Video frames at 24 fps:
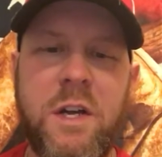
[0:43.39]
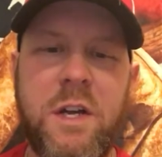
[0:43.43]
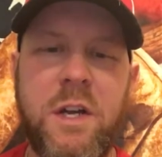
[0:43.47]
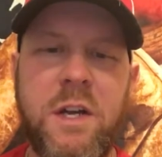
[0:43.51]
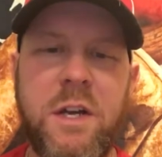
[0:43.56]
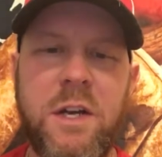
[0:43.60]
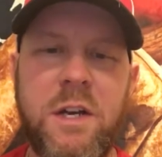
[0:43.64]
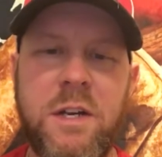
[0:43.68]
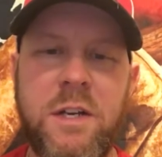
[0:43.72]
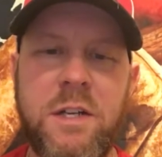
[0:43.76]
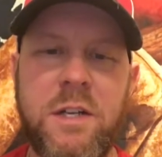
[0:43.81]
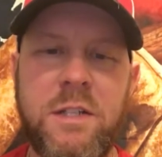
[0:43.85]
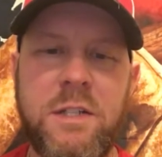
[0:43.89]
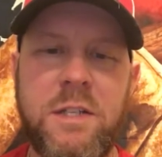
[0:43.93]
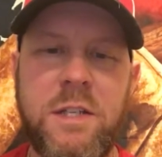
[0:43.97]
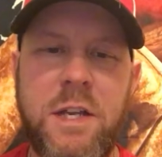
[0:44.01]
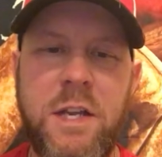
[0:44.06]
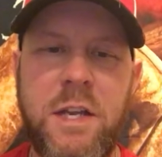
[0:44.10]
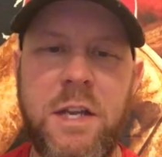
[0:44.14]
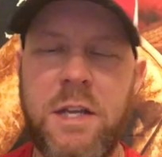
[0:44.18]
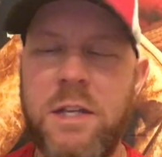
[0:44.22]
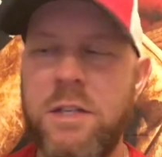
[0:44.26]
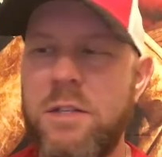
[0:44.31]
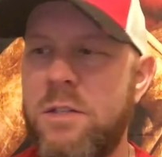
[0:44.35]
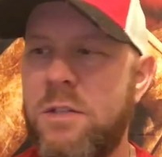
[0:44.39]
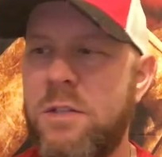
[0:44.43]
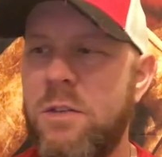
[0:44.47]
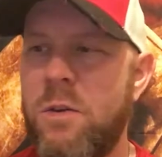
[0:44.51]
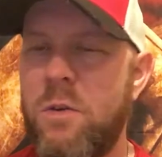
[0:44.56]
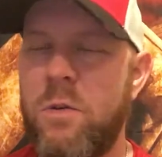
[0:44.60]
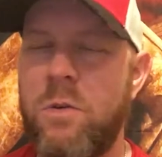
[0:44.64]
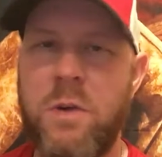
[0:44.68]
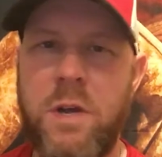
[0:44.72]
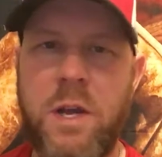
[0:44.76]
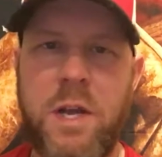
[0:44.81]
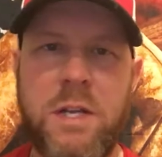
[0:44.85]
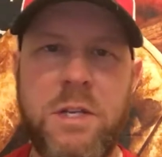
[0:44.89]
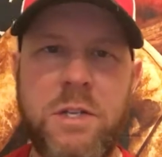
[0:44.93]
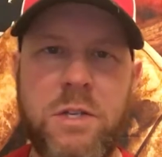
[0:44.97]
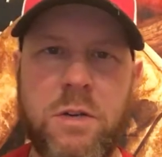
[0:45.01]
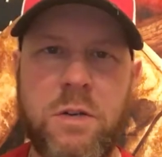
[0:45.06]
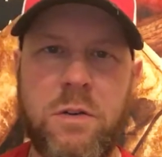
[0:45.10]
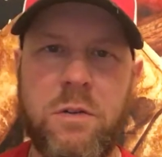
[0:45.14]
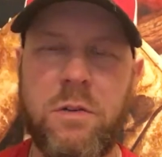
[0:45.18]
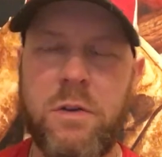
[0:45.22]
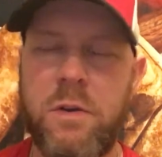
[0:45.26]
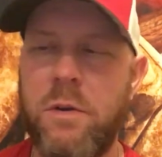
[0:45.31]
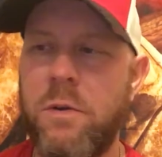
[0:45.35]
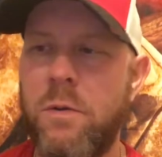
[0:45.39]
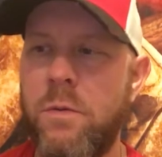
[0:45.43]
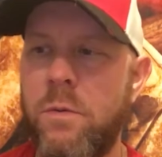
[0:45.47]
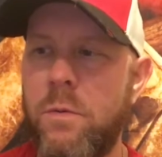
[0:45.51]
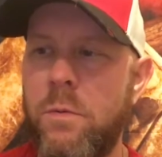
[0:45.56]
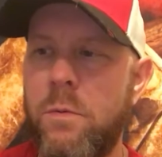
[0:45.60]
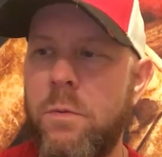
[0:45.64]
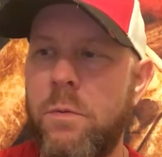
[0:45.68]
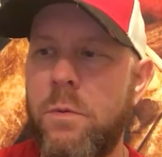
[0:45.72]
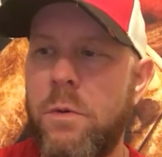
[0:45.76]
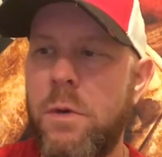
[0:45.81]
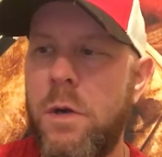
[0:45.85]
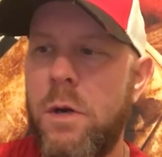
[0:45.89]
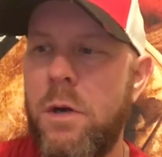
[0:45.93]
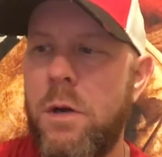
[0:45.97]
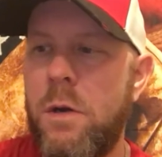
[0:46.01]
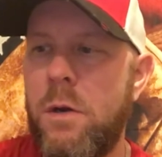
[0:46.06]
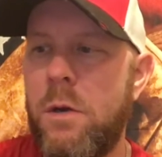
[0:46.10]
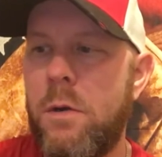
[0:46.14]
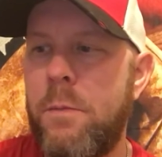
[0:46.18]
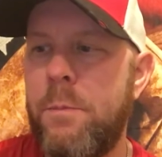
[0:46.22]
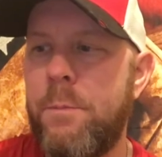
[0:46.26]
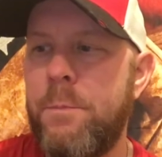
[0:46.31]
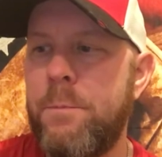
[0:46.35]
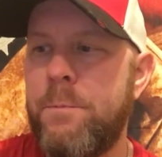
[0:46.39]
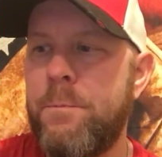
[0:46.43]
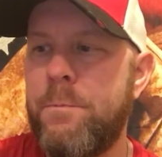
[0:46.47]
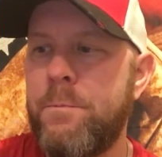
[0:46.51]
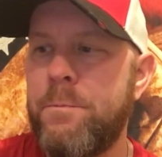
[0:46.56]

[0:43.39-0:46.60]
uh, to get so as y'all know um,